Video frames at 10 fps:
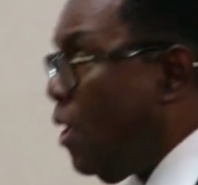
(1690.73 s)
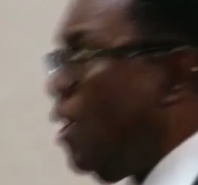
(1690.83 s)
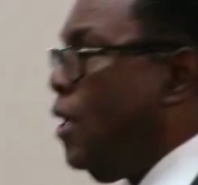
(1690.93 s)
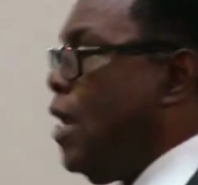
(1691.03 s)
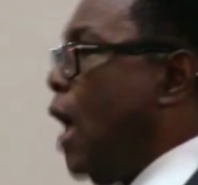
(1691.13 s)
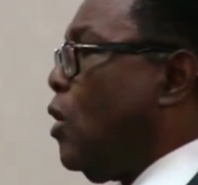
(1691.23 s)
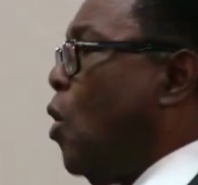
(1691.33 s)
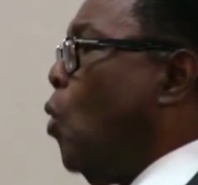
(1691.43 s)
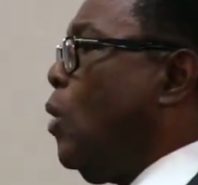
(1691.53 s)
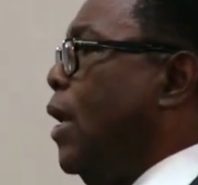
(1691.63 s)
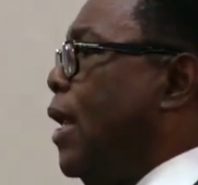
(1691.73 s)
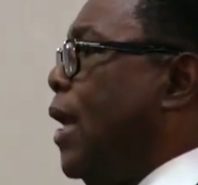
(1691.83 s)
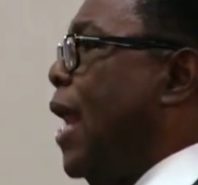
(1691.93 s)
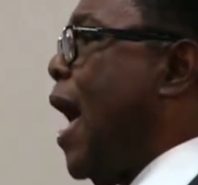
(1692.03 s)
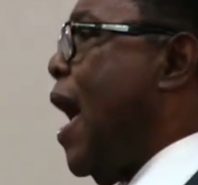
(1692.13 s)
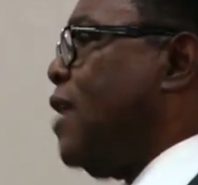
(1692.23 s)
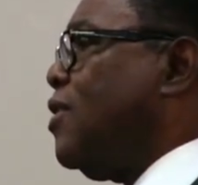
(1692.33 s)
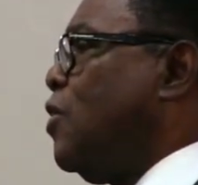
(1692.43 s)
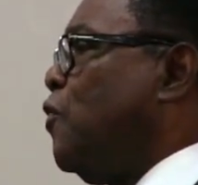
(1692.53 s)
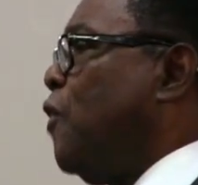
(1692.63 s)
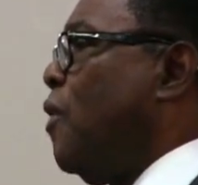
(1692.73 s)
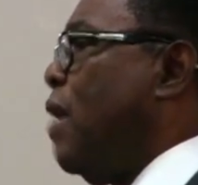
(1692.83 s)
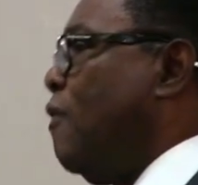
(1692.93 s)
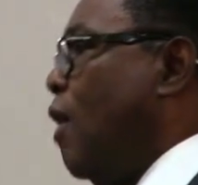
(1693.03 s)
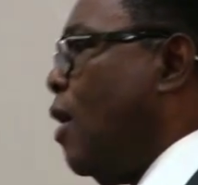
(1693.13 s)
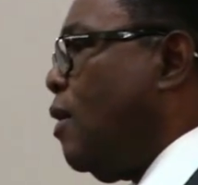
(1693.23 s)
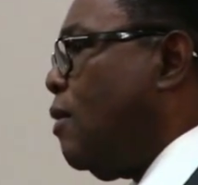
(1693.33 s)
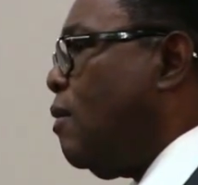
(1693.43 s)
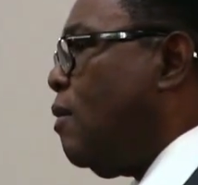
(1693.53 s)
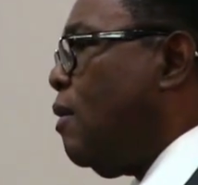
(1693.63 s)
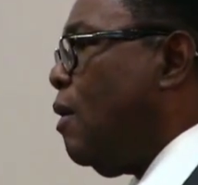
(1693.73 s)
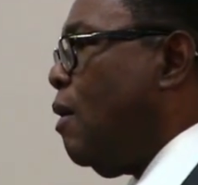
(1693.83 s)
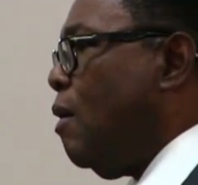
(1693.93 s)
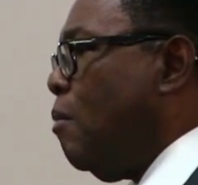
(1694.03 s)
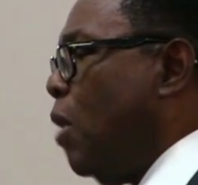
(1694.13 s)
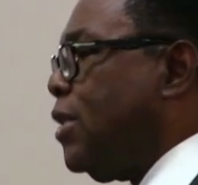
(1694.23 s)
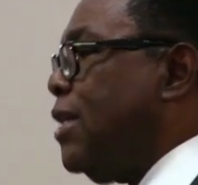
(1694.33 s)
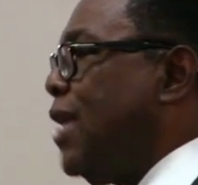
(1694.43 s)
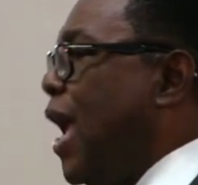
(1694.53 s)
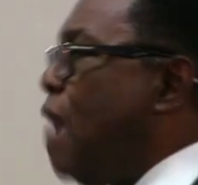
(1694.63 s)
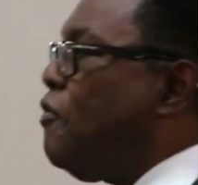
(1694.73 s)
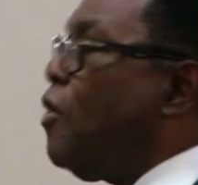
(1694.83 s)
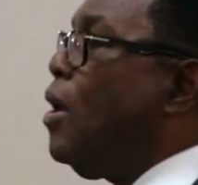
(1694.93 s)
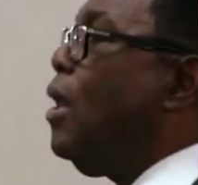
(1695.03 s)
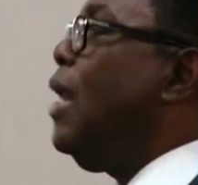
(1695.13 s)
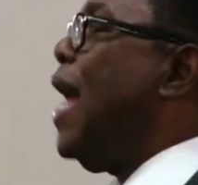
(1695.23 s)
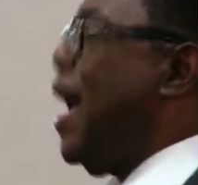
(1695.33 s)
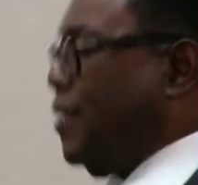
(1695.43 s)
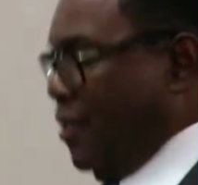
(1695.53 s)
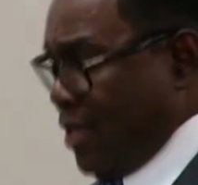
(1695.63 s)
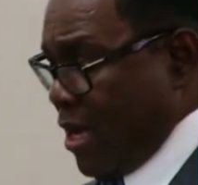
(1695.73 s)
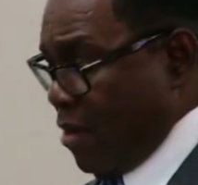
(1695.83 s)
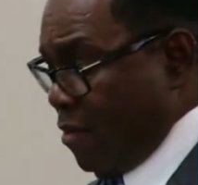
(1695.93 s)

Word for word: not only lasts forever but is everlasting.